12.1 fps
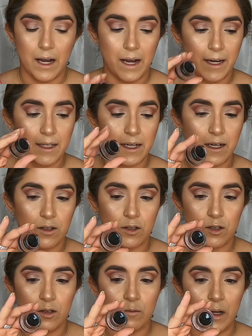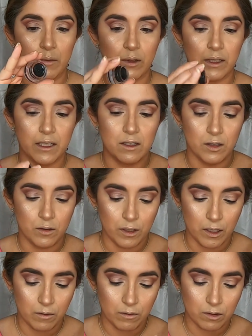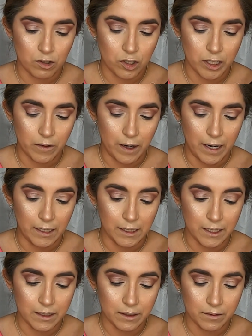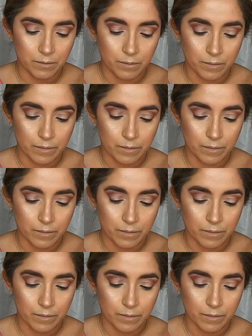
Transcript: Eye Tattoo Maybelline Studio Gel Eyeliner